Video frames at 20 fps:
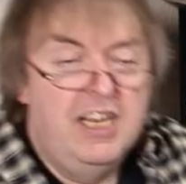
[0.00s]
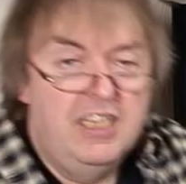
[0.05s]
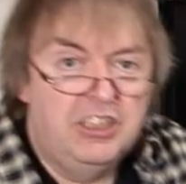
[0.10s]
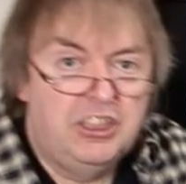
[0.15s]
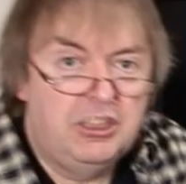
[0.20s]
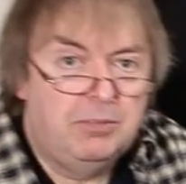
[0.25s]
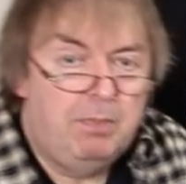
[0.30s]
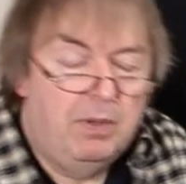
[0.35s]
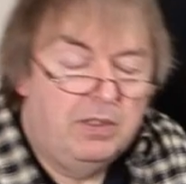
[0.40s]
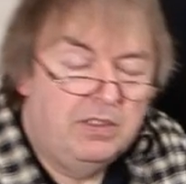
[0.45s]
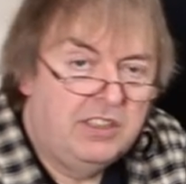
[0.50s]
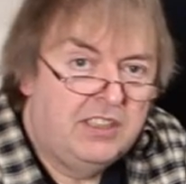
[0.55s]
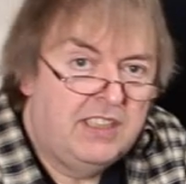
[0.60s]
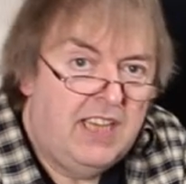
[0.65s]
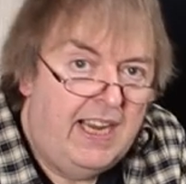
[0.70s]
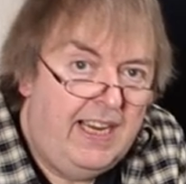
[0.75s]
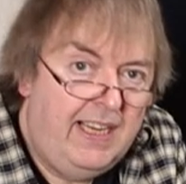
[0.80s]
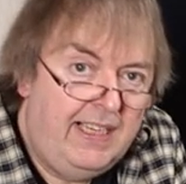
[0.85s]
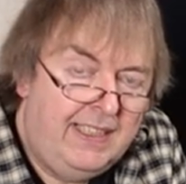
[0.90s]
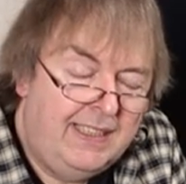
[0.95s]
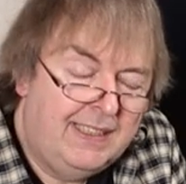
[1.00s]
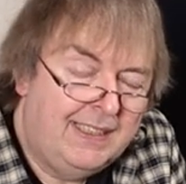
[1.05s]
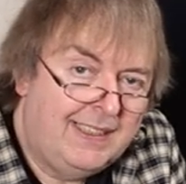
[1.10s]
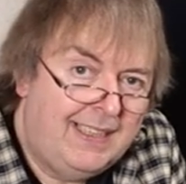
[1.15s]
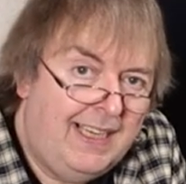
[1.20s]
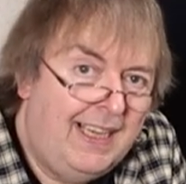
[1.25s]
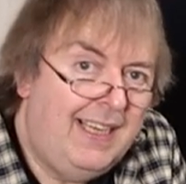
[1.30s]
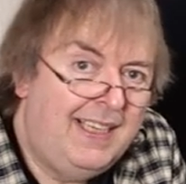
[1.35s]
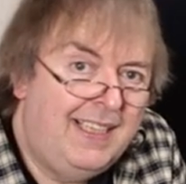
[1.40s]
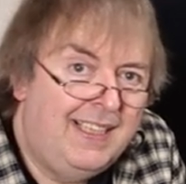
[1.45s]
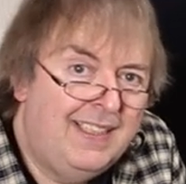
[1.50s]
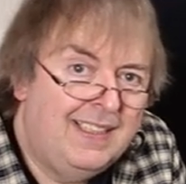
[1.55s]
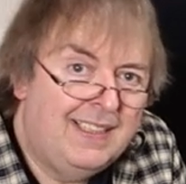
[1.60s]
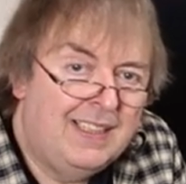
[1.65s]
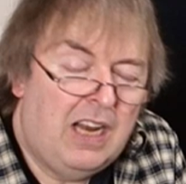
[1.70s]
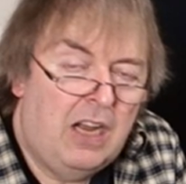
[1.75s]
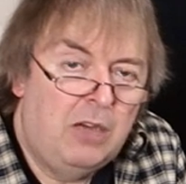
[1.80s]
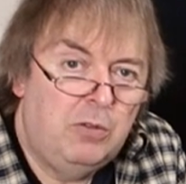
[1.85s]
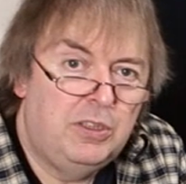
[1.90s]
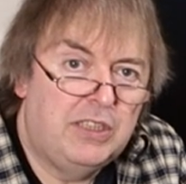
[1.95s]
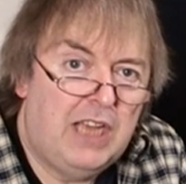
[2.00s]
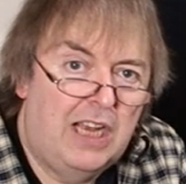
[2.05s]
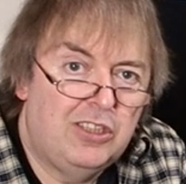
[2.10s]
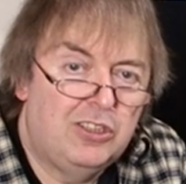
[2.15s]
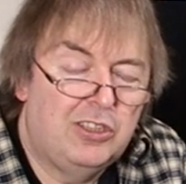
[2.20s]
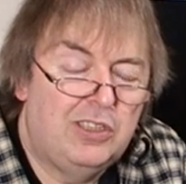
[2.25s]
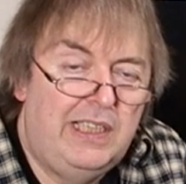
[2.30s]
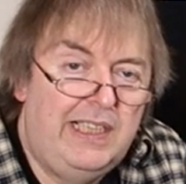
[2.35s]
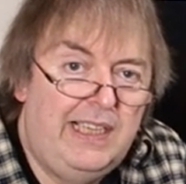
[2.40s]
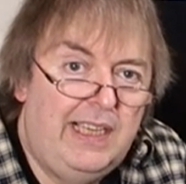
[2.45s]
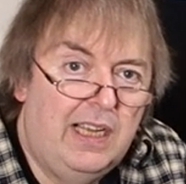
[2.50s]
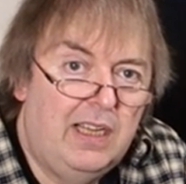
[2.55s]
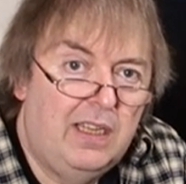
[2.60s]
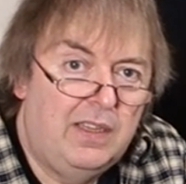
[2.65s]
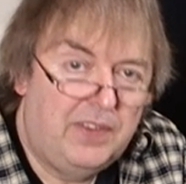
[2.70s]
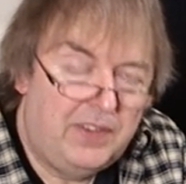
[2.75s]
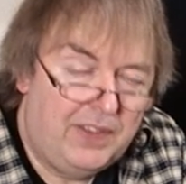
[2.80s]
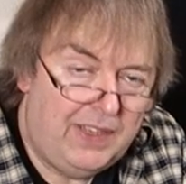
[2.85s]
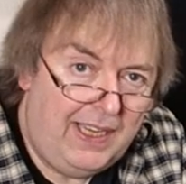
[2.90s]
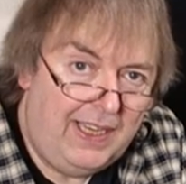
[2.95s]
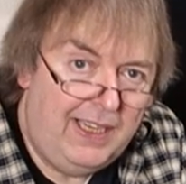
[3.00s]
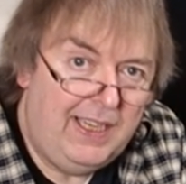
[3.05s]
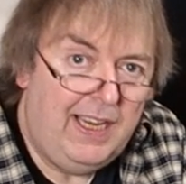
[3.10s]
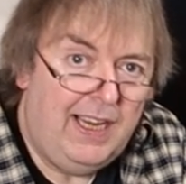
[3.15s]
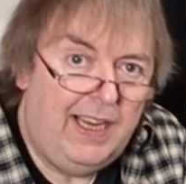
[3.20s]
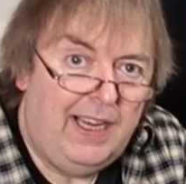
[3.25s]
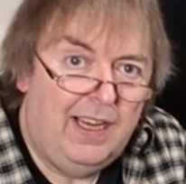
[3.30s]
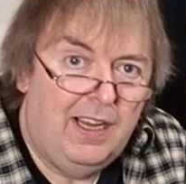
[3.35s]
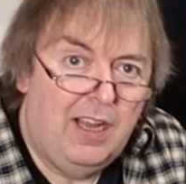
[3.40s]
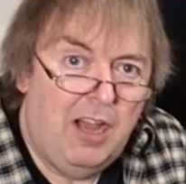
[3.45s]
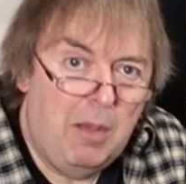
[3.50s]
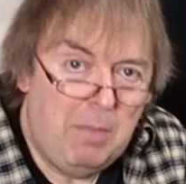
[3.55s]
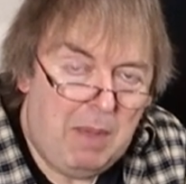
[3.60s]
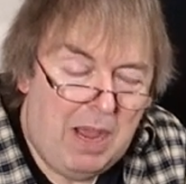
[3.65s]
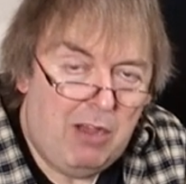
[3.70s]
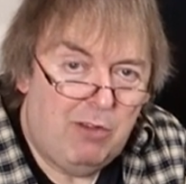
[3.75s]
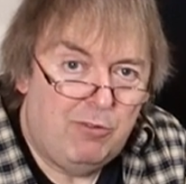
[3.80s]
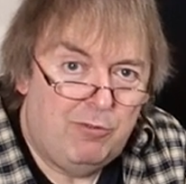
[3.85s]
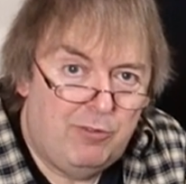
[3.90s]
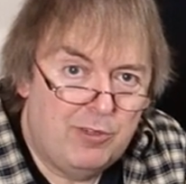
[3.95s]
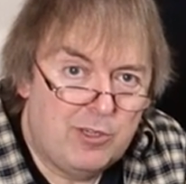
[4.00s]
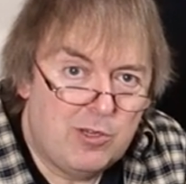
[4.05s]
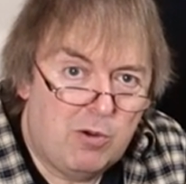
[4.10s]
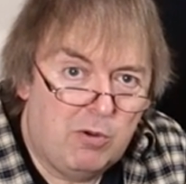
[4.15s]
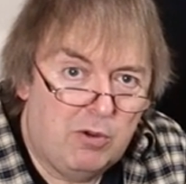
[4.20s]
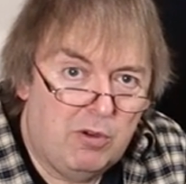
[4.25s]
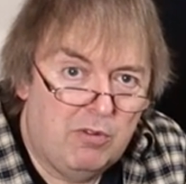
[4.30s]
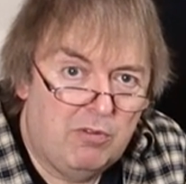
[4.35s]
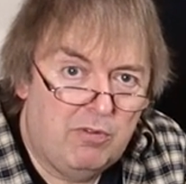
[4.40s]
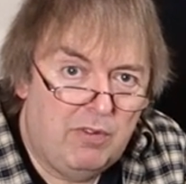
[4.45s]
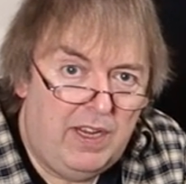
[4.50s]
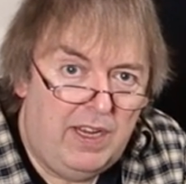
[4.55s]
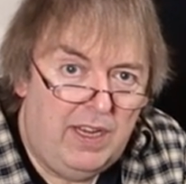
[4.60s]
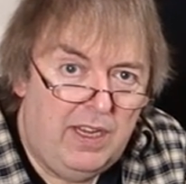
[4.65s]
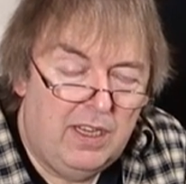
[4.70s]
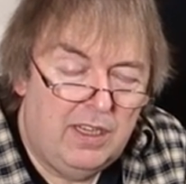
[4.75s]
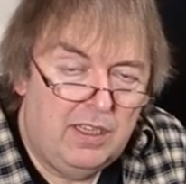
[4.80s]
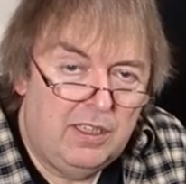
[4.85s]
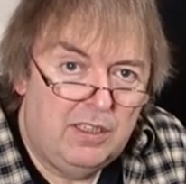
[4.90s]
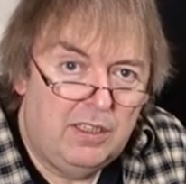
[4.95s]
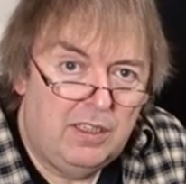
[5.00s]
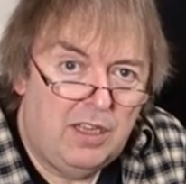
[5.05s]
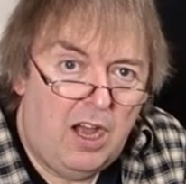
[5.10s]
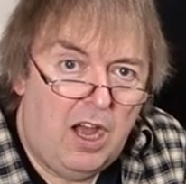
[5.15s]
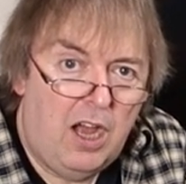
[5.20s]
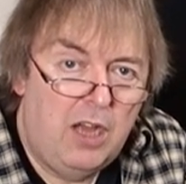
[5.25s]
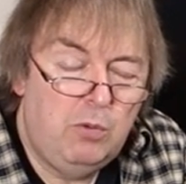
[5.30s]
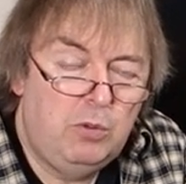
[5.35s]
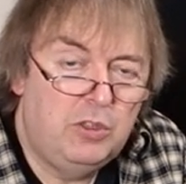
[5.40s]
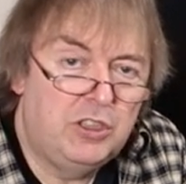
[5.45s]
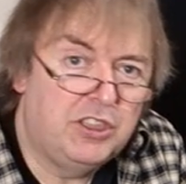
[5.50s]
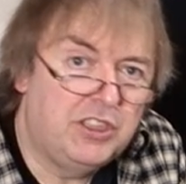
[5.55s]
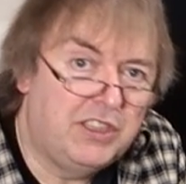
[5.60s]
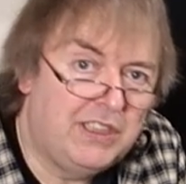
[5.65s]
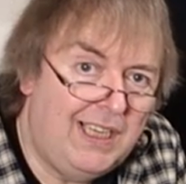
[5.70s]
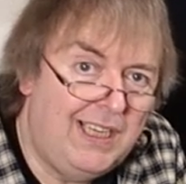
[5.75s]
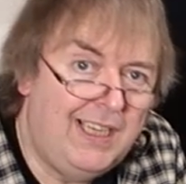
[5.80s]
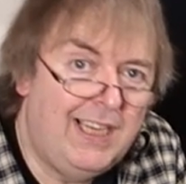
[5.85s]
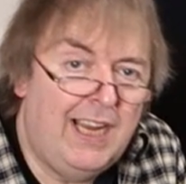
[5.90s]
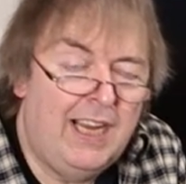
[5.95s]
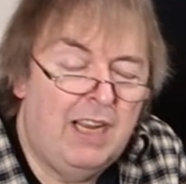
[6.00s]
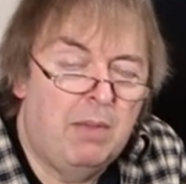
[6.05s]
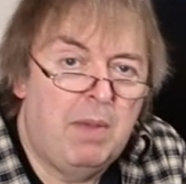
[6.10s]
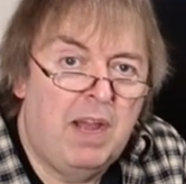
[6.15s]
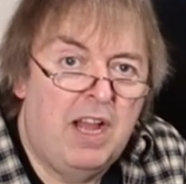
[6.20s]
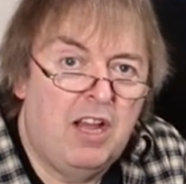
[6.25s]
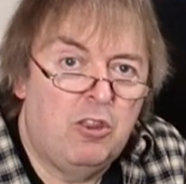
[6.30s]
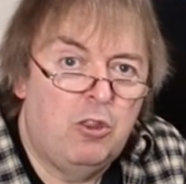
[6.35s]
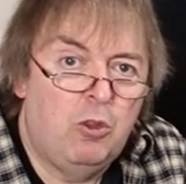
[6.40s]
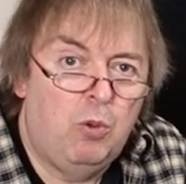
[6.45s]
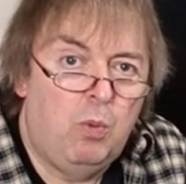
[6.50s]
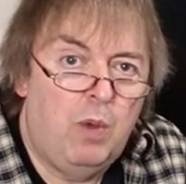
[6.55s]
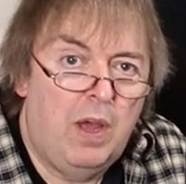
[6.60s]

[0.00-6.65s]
Spontaneous in that I was actually thinking about photography. I was thinking about the